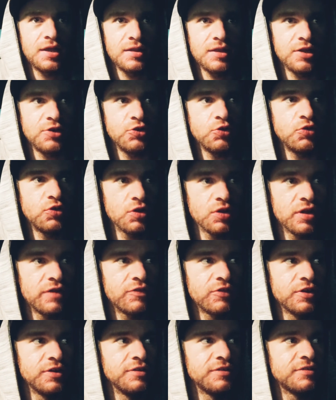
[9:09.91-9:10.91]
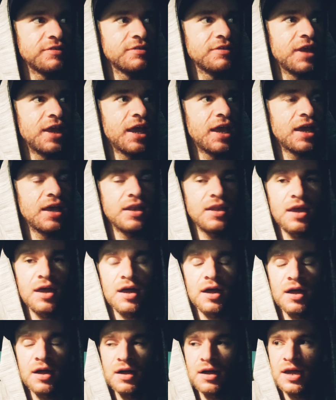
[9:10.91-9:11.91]
They do deliveries, and
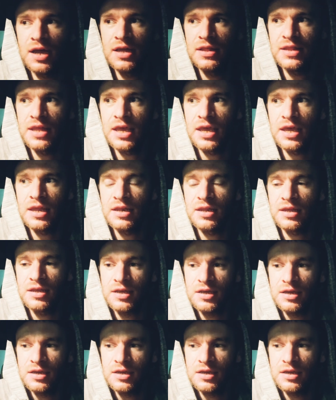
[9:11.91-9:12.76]
uh, and then,